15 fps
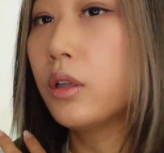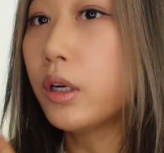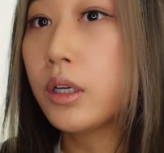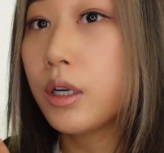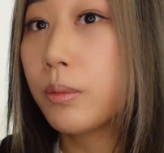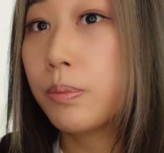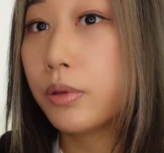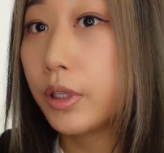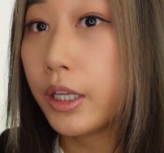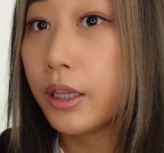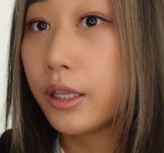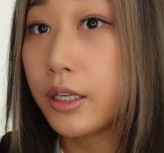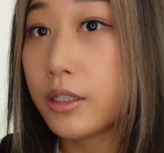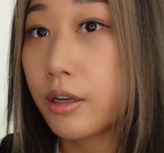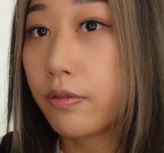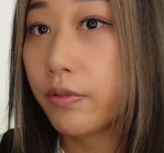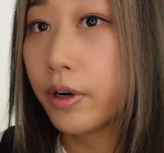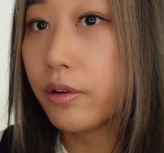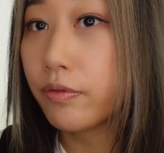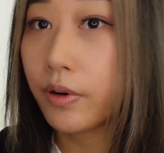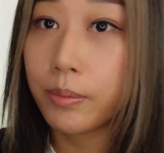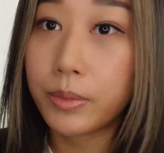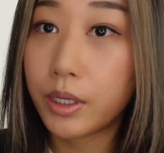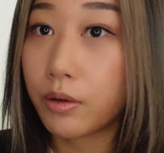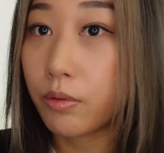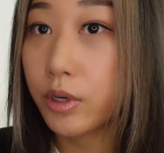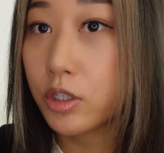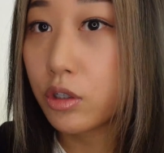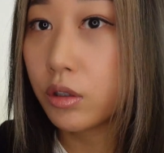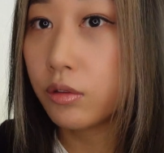look completely different from the
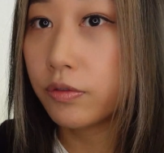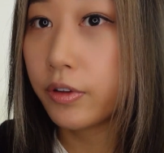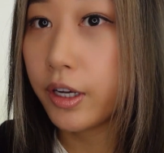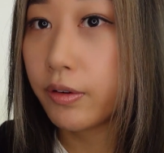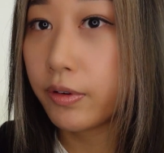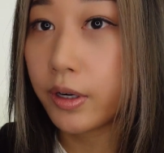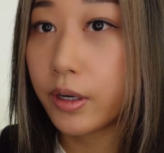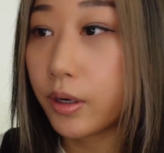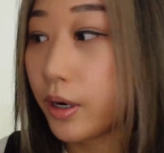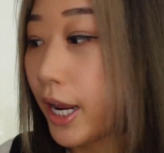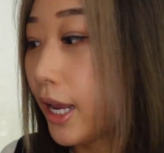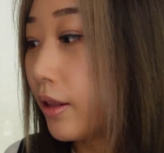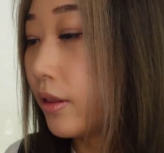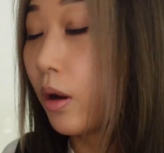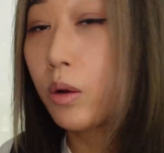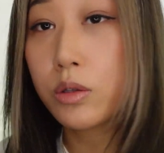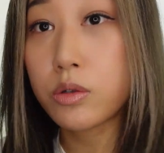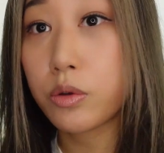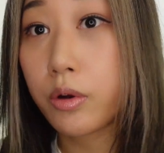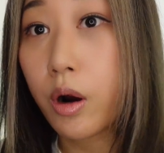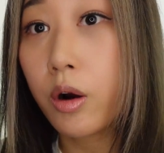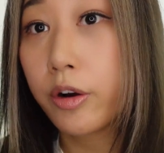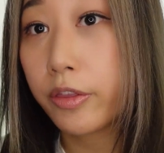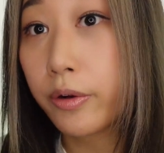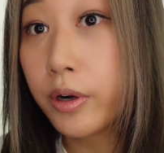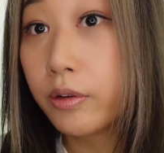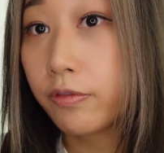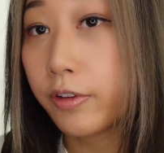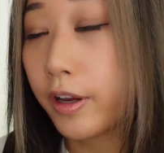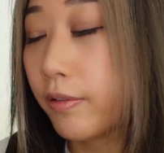original flavor and also our
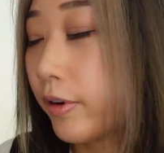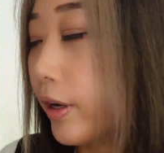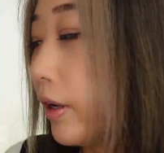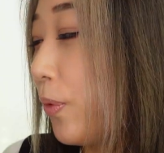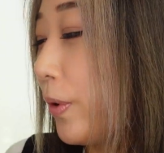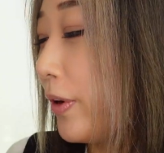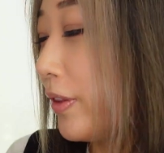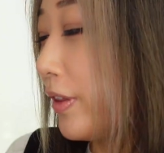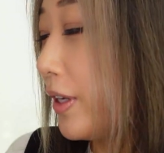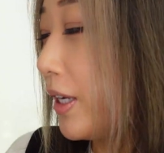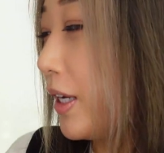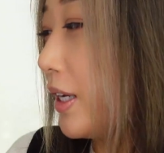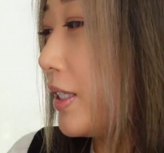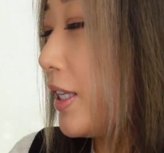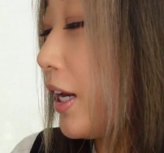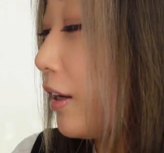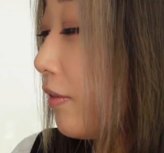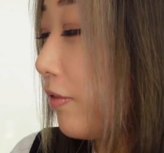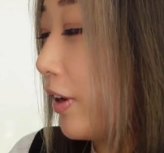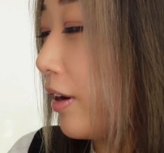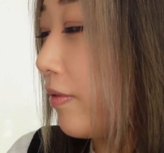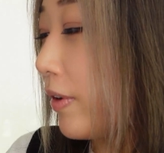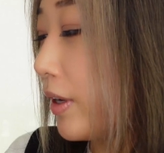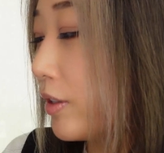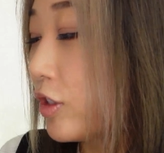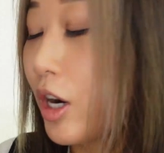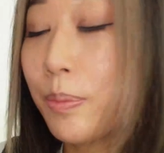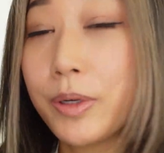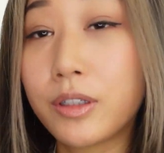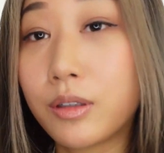third flavor. For the second flavor,
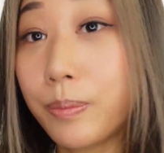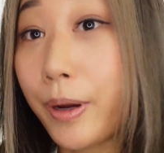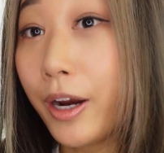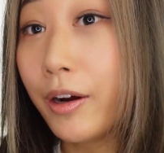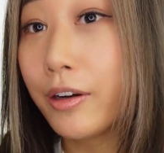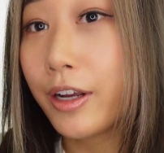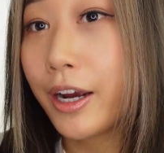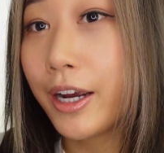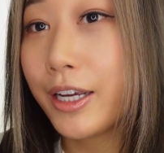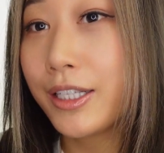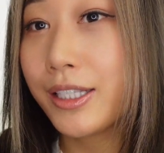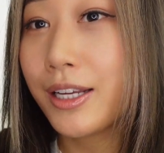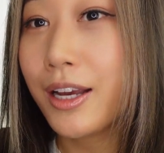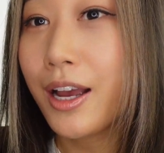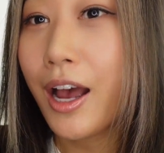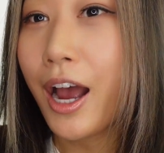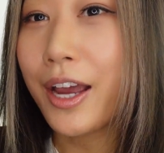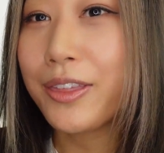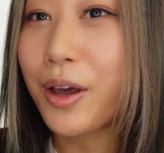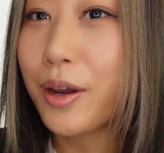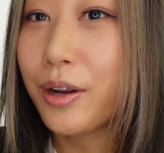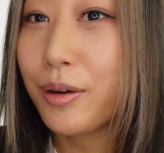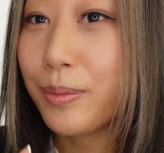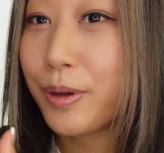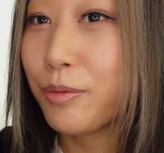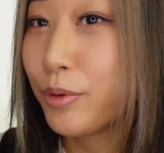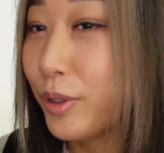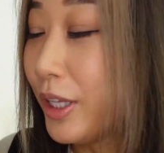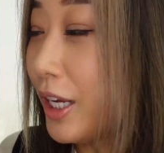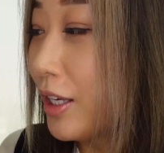Tropical Paradise, I thought it would be
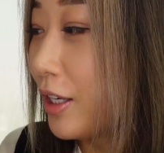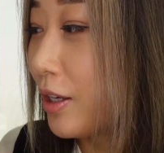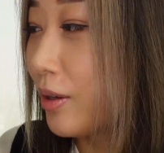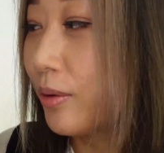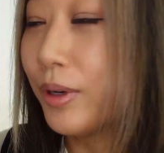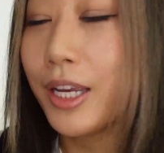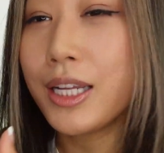really cute.